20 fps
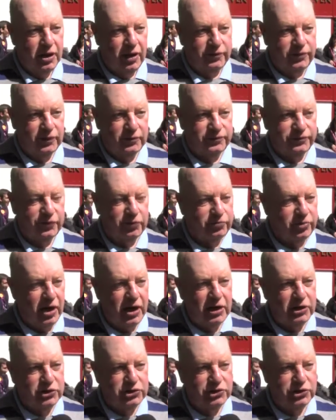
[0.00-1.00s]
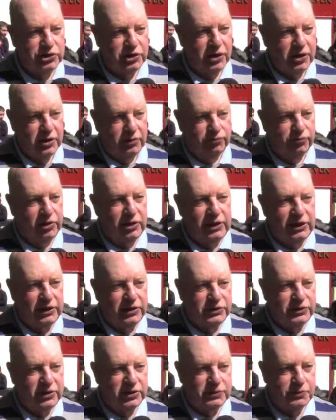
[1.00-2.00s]
I think Farage really
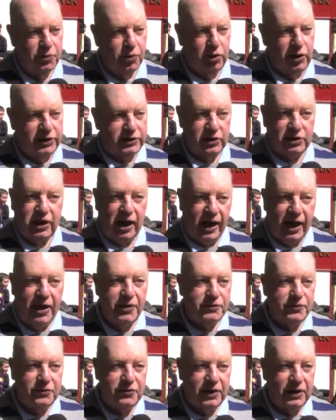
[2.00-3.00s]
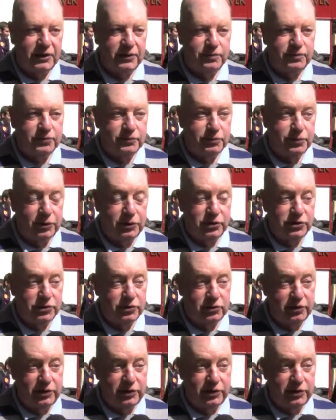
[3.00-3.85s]
is more like a clown than a political